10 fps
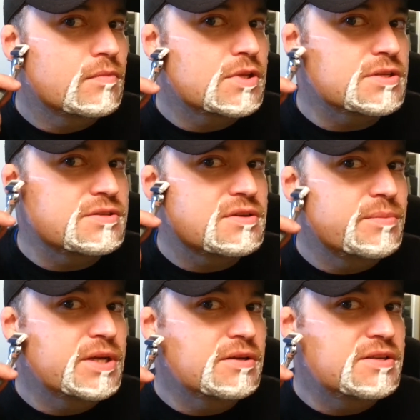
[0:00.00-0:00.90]
So this is
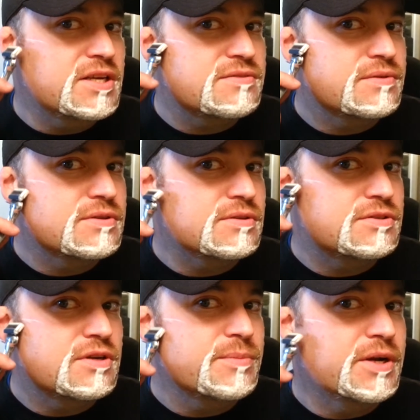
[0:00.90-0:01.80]
going to be a good test for this
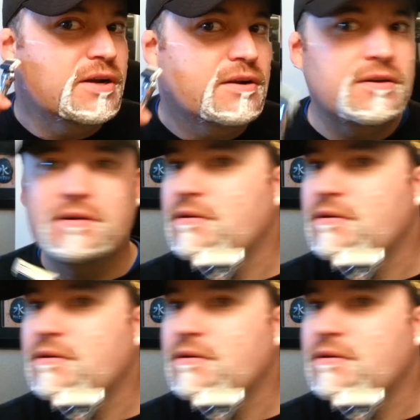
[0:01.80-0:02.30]
little trimmer here.